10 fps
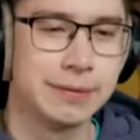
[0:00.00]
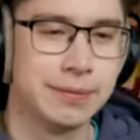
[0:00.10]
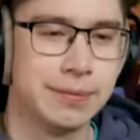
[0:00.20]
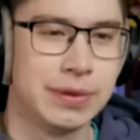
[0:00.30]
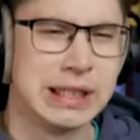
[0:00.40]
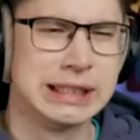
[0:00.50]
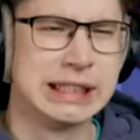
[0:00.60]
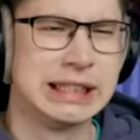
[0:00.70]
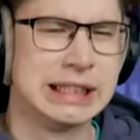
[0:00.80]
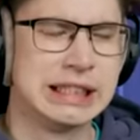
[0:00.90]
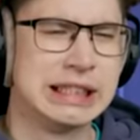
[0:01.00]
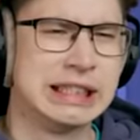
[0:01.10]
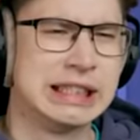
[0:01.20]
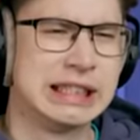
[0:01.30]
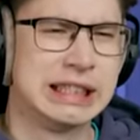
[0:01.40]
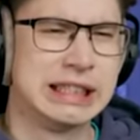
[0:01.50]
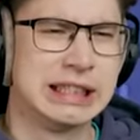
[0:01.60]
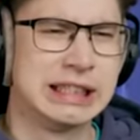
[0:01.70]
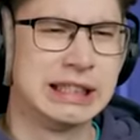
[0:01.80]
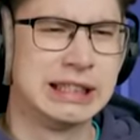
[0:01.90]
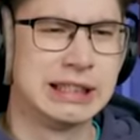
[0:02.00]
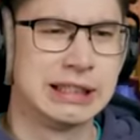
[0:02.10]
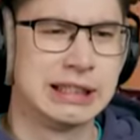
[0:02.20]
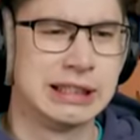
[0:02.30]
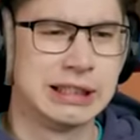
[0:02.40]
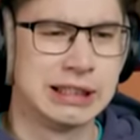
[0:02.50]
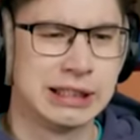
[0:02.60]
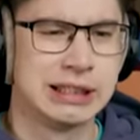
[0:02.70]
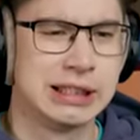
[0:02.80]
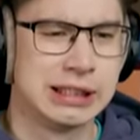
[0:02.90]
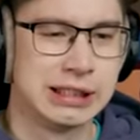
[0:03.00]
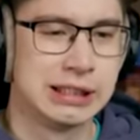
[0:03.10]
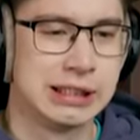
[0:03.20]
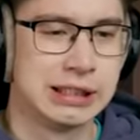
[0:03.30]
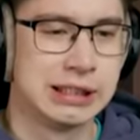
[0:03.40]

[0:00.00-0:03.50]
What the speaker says: Nobody speaks.